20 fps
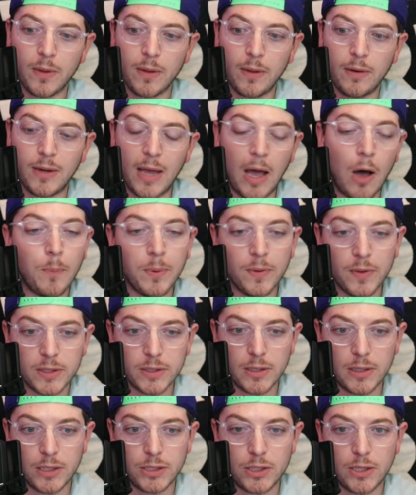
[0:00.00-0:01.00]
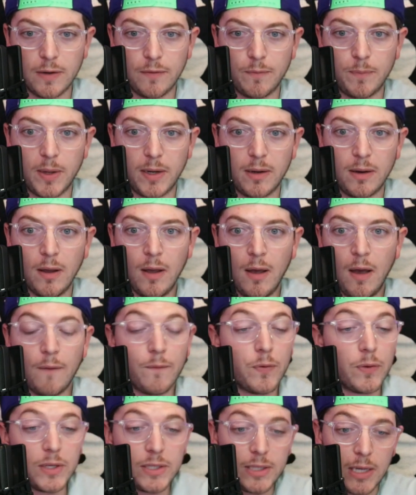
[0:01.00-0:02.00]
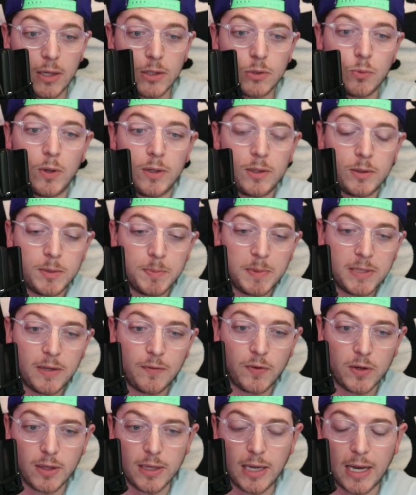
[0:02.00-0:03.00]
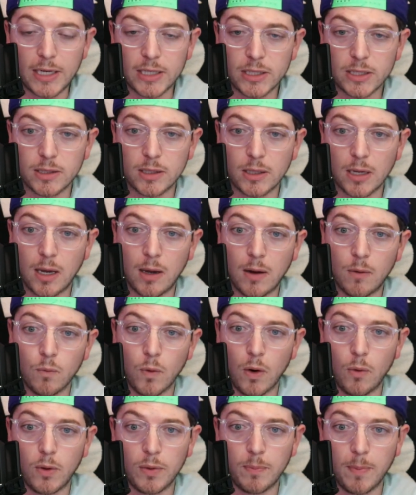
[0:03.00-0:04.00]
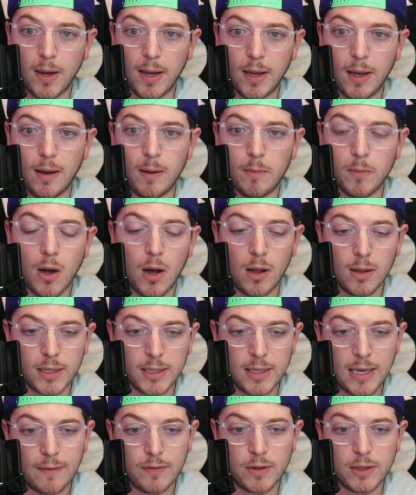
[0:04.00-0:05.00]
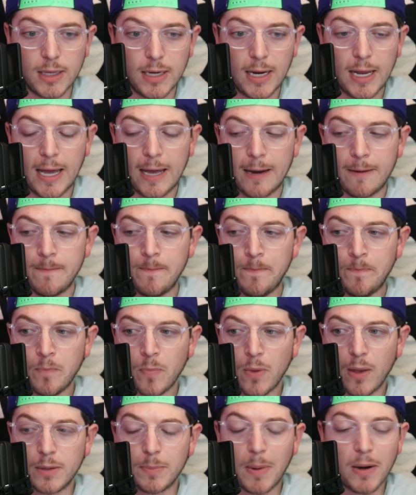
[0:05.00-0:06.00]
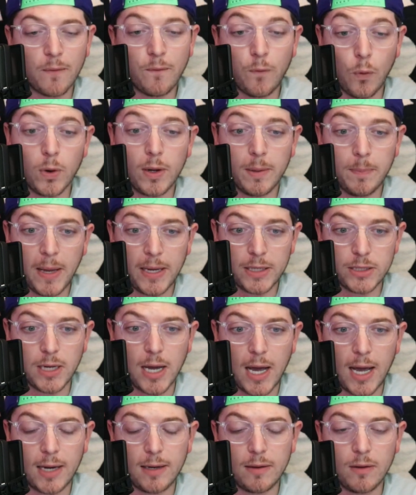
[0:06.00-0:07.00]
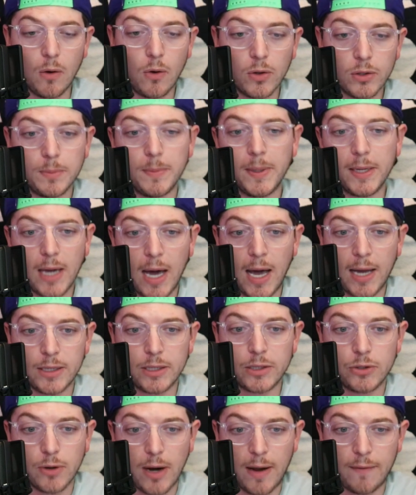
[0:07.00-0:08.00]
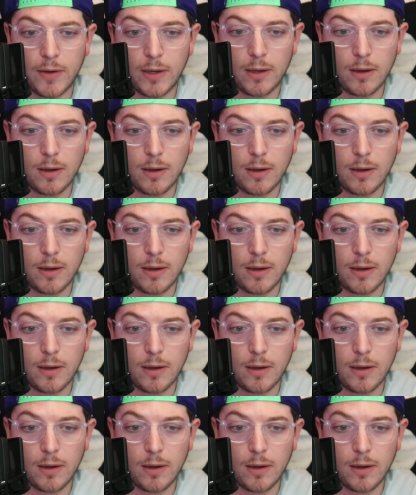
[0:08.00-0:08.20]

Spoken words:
to help in this initiative. But for the sales one specifically, I just wrote with my colleague Kevin Linehan. It was about a 40-page guide, the ultimate guide to driving